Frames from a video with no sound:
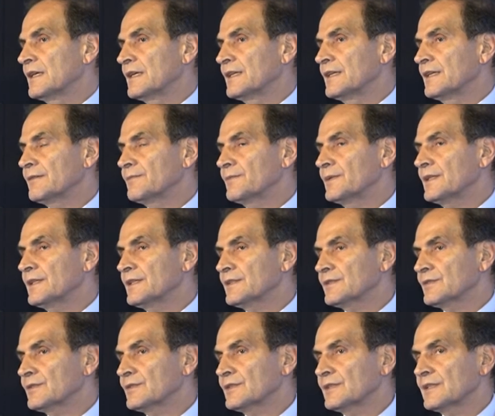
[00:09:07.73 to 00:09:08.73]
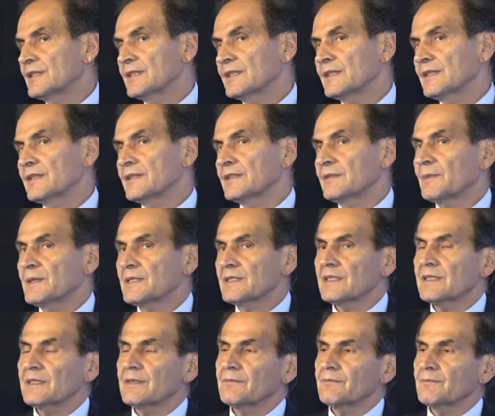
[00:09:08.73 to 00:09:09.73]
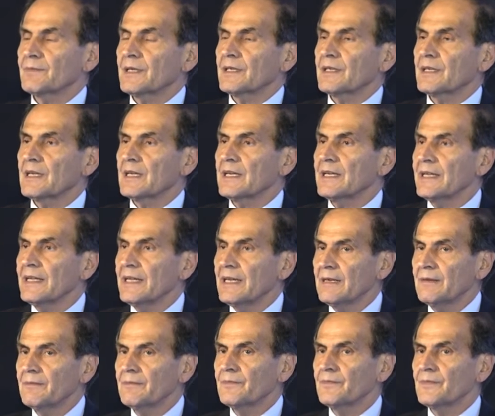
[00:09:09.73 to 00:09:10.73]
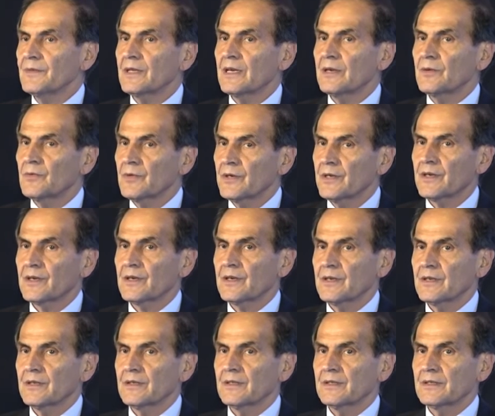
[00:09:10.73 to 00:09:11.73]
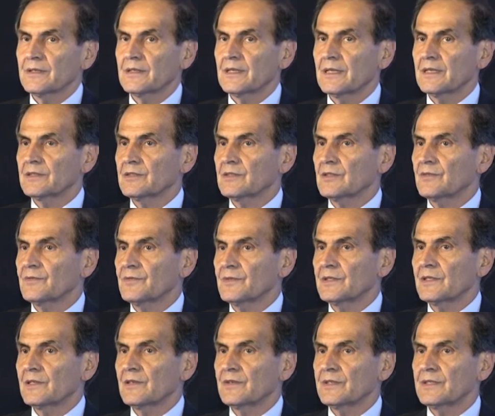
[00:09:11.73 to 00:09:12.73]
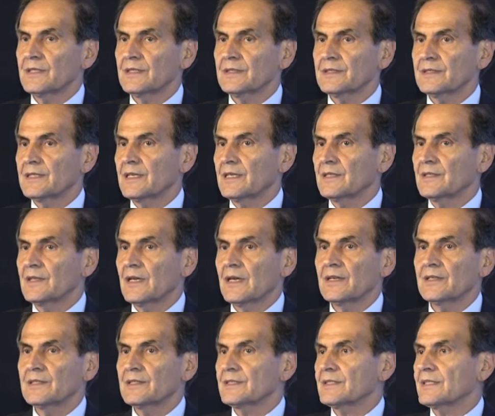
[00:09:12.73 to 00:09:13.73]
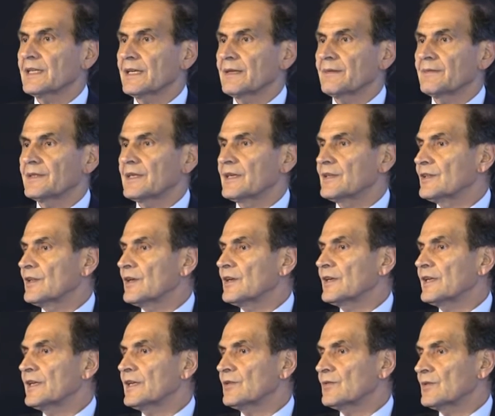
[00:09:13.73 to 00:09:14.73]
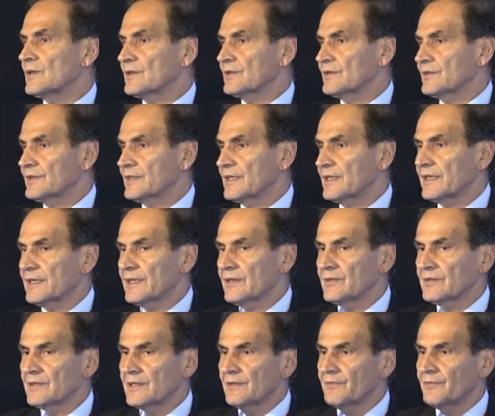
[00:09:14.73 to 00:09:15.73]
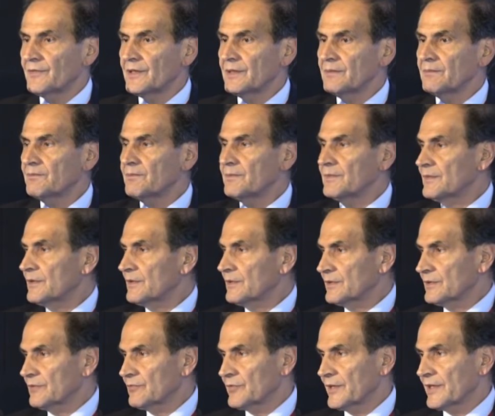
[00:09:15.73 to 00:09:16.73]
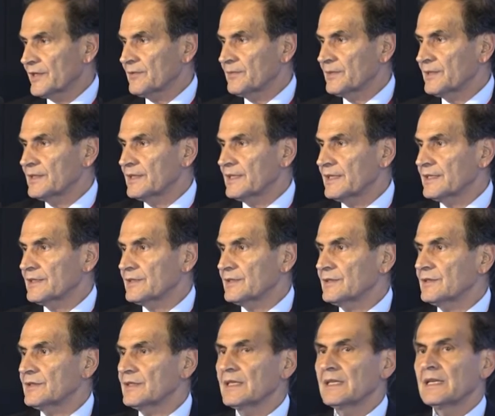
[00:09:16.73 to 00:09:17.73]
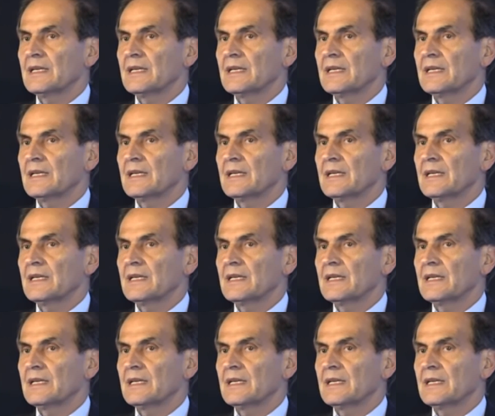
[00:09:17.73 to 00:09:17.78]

And it's been associated, especially, but I am aware that sulfonylureas, they're not the same, they're not equal, they're different recommendations.